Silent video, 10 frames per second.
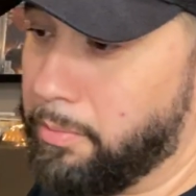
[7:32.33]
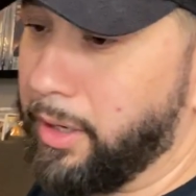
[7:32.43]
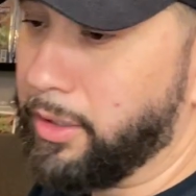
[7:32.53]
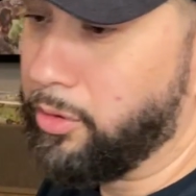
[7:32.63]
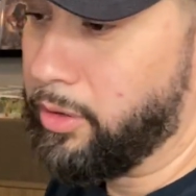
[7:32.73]

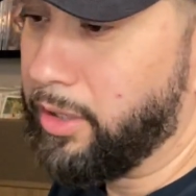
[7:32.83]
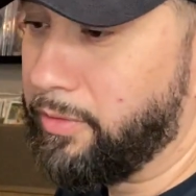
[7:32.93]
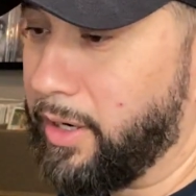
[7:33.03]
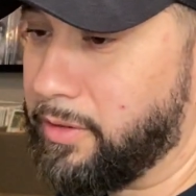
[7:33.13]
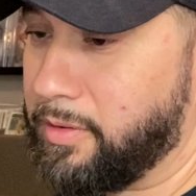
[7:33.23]
my own
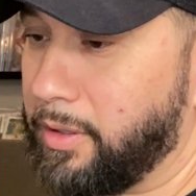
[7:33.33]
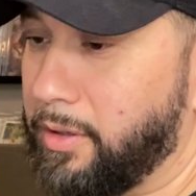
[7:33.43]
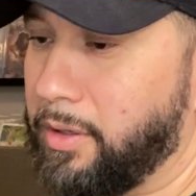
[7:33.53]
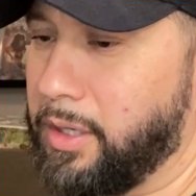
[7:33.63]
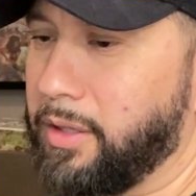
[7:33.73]
advice
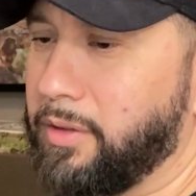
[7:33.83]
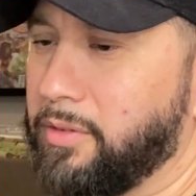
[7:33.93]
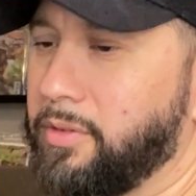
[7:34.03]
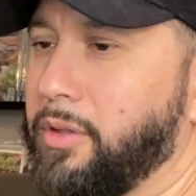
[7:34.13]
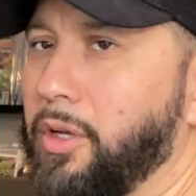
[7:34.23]
here,
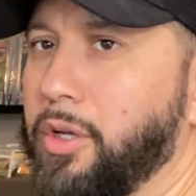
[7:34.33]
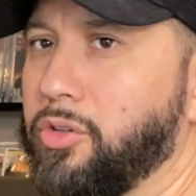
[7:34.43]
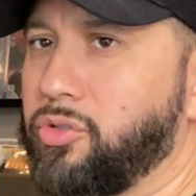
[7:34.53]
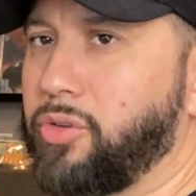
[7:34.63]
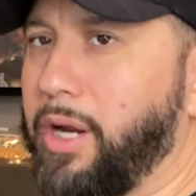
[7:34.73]
is
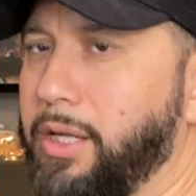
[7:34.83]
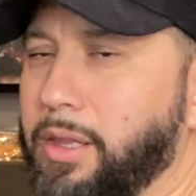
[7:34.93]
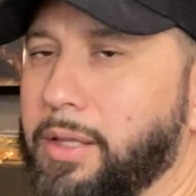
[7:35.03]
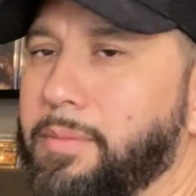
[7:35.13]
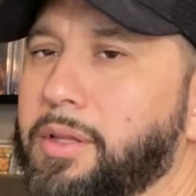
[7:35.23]
try to
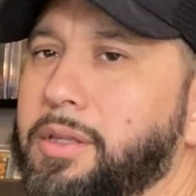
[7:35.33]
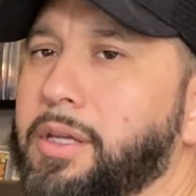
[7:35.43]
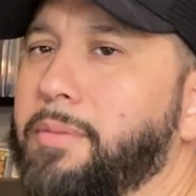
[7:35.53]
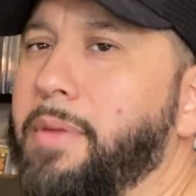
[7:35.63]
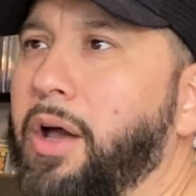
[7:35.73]
limit the
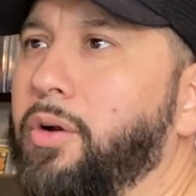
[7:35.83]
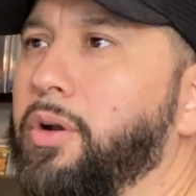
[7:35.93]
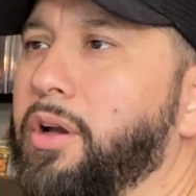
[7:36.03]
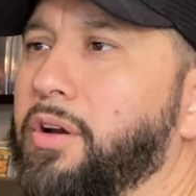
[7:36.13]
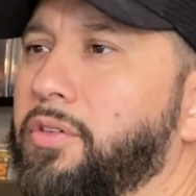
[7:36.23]
amount
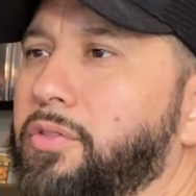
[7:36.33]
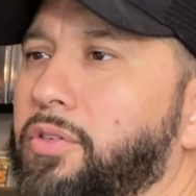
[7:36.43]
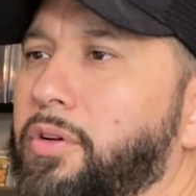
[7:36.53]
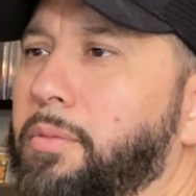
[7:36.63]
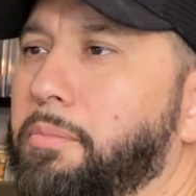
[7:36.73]
of
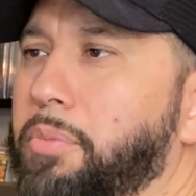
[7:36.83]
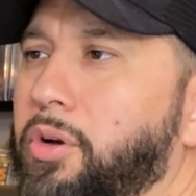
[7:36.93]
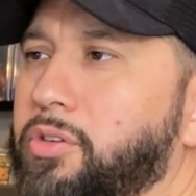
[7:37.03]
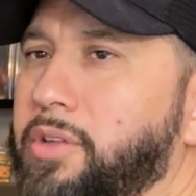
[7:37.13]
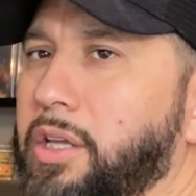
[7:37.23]

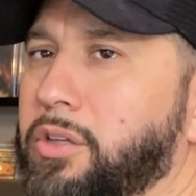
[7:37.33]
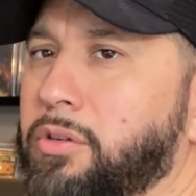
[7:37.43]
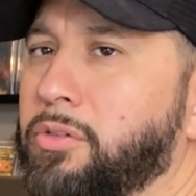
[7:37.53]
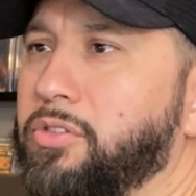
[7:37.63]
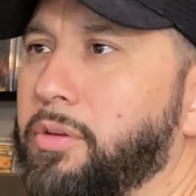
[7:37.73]
books that
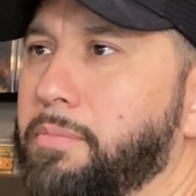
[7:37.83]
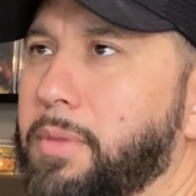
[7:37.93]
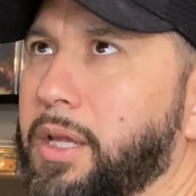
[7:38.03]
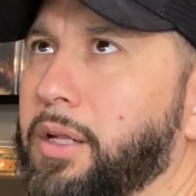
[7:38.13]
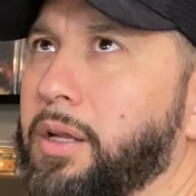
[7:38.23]
you
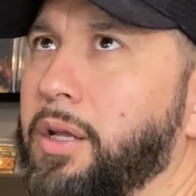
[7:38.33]
submit